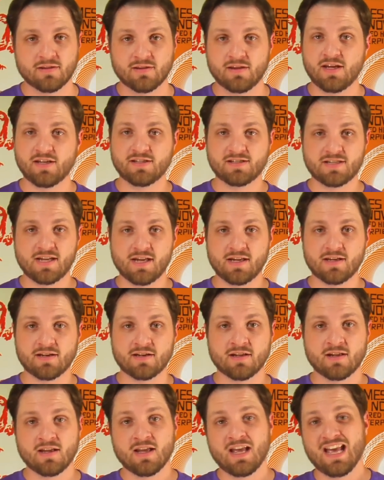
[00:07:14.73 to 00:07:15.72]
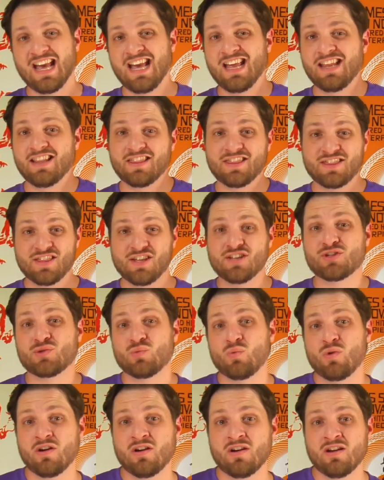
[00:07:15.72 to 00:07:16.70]
They did. And
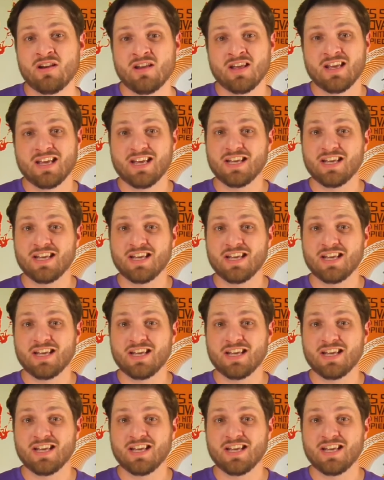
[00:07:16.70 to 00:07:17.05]
this one